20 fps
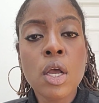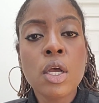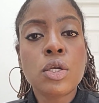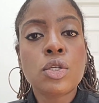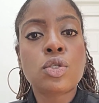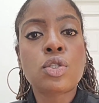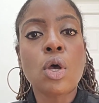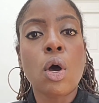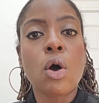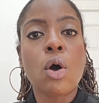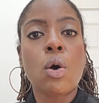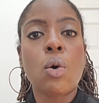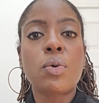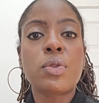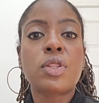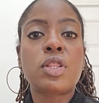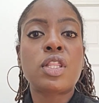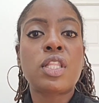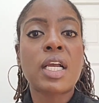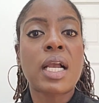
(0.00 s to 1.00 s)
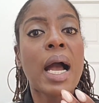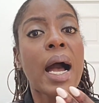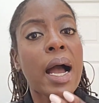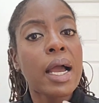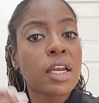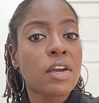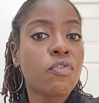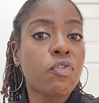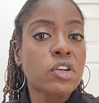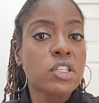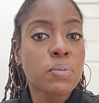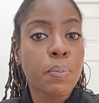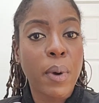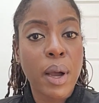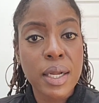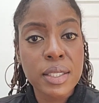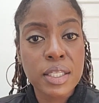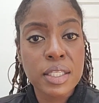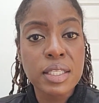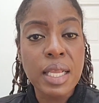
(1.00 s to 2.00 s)
So the kind of
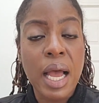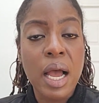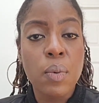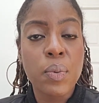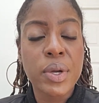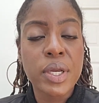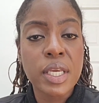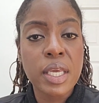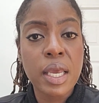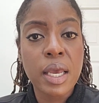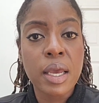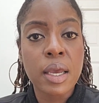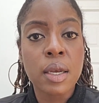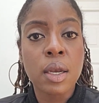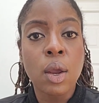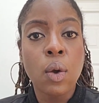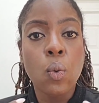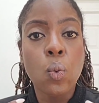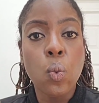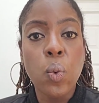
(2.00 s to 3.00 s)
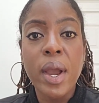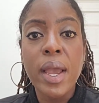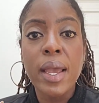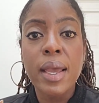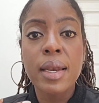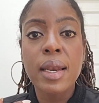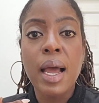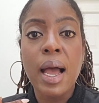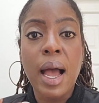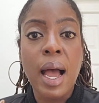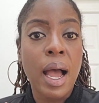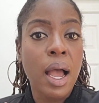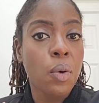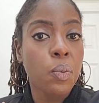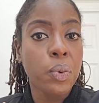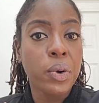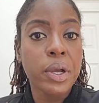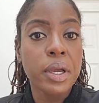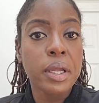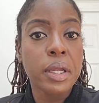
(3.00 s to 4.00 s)
responses I would get when I
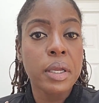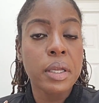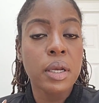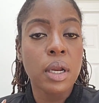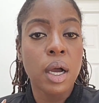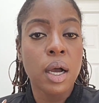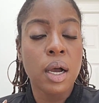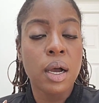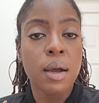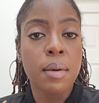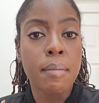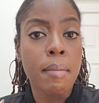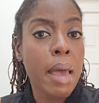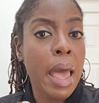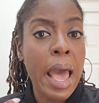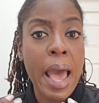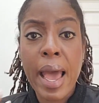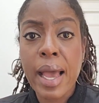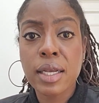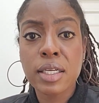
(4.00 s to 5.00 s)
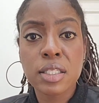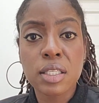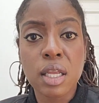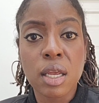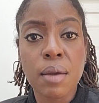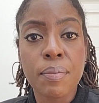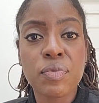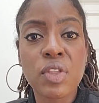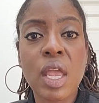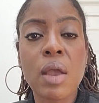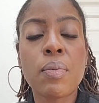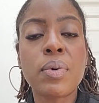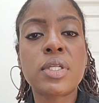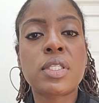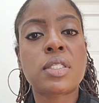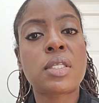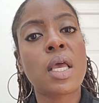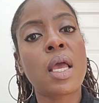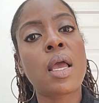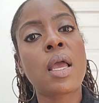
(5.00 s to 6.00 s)
would ask them, they would
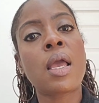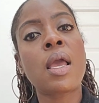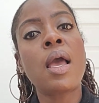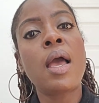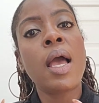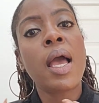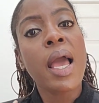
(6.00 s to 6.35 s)
say,